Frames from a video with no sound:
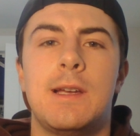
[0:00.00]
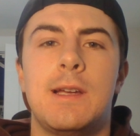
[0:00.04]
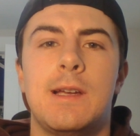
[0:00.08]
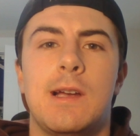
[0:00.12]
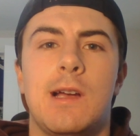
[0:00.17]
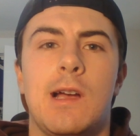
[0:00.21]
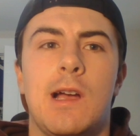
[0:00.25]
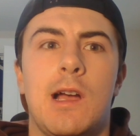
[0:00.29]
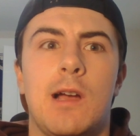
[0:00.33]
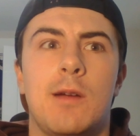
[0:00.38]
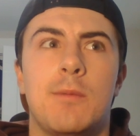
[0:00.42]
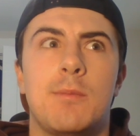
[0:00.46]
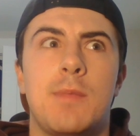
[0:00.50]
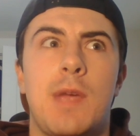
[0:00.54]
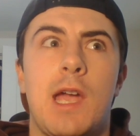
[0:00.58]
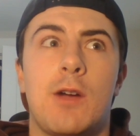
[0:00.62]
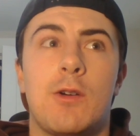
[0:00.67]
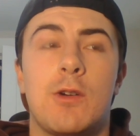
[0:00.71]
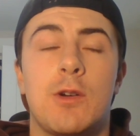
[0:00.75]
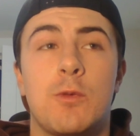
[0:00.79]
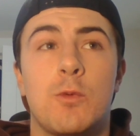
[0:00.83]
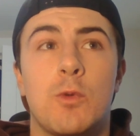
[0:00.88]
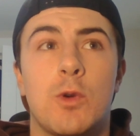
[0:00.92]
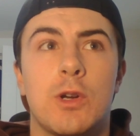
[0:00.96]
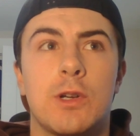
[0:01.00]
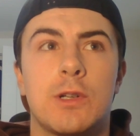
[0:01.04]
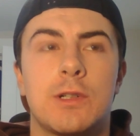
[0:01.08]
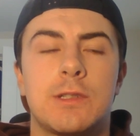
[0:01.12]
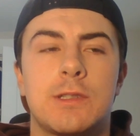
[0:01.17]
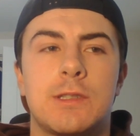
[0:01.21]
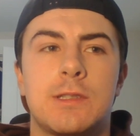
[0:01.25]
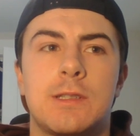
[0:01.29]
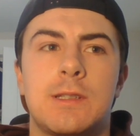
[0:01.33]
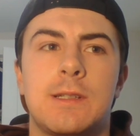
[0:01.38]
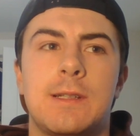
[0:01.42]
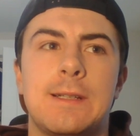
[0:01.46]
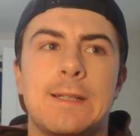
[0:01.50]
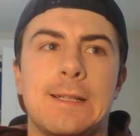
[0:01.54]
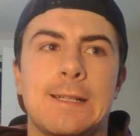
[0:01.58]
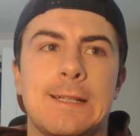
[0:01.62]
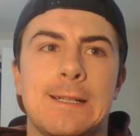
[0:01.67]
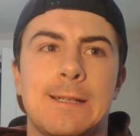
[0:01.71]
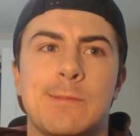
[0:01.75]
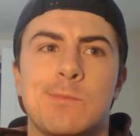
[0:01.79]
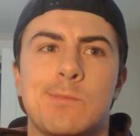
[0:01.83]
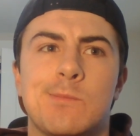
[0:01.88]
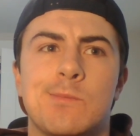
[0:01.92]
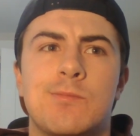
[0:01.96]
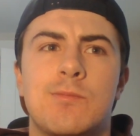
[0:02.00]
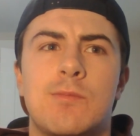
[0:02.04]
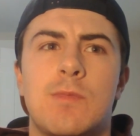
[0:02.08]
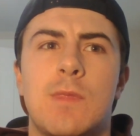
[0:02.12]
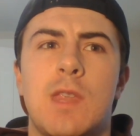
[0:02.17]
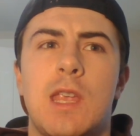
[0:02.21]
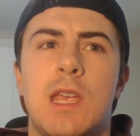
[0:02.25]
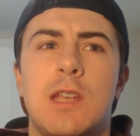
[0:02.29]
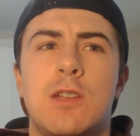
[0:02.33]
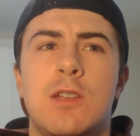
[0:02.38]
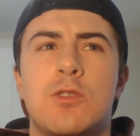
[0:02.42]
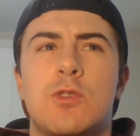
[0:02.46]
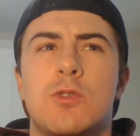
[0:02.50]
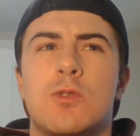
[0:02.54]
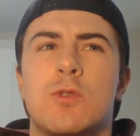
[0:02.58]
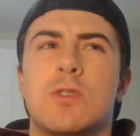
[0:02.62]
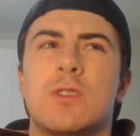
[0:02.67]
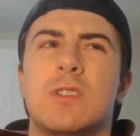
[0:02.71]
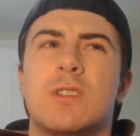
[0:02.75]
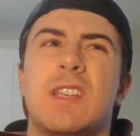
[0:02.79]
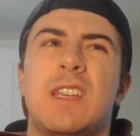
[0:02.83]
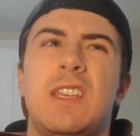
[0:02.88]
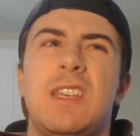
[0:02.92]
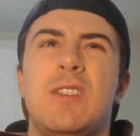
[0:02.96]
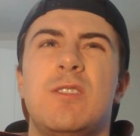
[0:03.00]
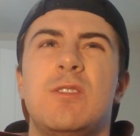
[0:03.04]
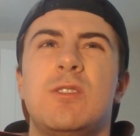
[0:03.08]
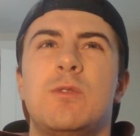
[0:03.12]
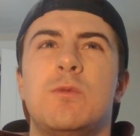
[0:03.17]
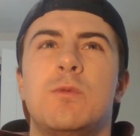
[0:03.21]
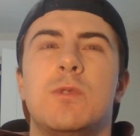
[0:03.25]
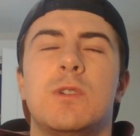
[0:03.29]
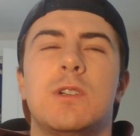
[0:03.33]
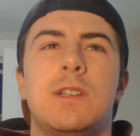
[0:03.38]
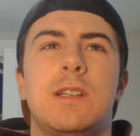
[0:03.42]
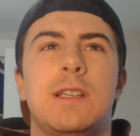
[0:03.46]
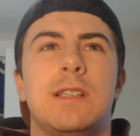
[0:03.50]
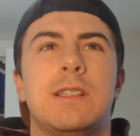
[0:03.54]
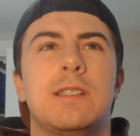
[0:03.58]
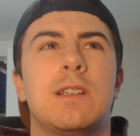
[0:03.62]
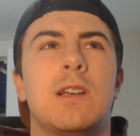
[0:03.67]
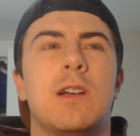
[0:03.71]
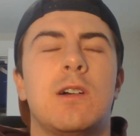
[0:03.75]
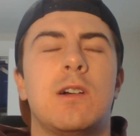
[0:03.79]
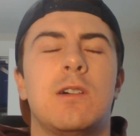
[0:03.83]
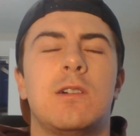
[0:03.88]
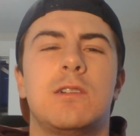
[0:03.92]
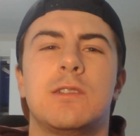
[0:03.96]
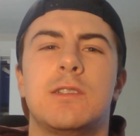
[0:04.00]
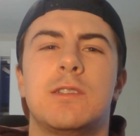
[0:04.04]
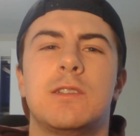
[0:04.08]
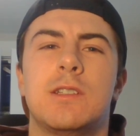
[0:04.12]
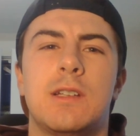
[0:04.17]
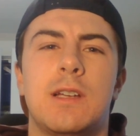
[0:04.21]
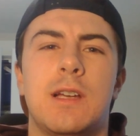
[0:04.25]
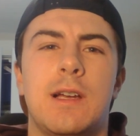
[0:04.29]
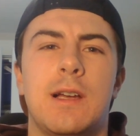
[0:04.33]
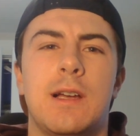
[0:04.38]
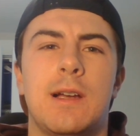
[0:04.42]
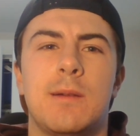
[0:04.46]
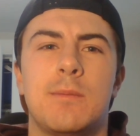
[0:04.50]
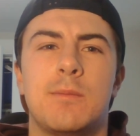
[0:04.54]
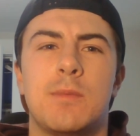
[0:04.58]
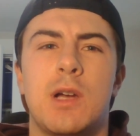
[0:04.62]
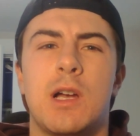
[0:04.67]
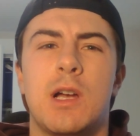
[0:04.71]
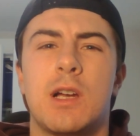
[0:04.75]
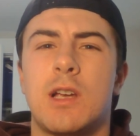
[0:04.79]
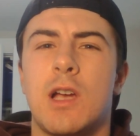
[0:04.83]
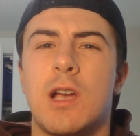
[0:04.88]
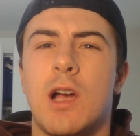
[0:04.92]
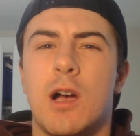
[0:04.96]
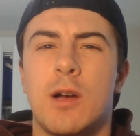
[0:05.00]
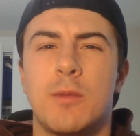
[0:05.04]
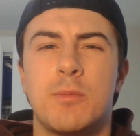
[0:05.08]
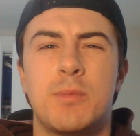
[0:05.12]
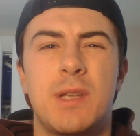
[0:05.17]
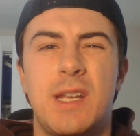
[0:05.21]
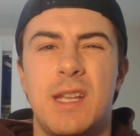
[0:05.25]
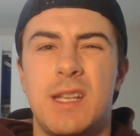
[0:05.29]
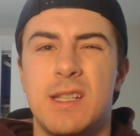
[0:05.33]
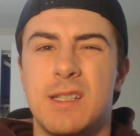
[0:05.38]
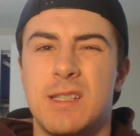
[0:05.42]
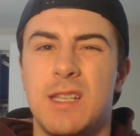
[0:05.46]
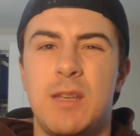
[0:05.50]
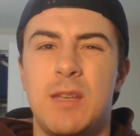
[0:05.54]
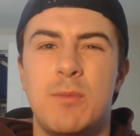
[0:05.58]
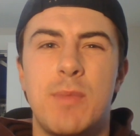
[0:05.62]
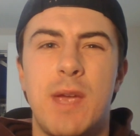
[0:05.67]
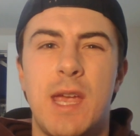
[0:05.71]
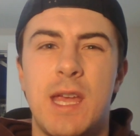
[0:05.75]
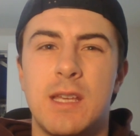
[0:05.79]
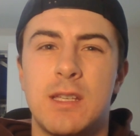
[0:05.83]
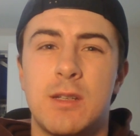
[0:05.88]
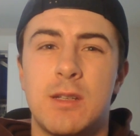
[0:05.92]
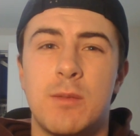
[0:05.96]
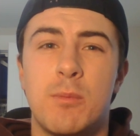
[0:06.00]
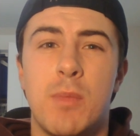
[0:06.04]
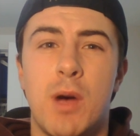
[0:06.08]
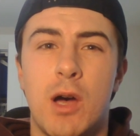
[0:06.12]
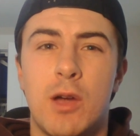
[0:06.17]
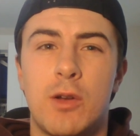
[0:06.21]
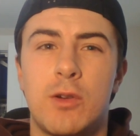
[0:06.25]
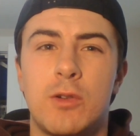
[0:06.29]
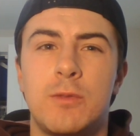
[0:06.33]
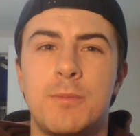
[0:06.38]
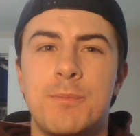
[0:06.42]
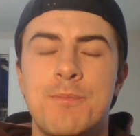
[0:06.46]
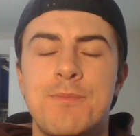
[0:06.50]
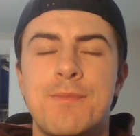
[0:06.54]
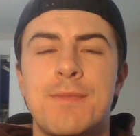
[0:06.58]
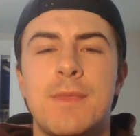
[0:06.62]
how it works. In short, they use what is called a competency-based model.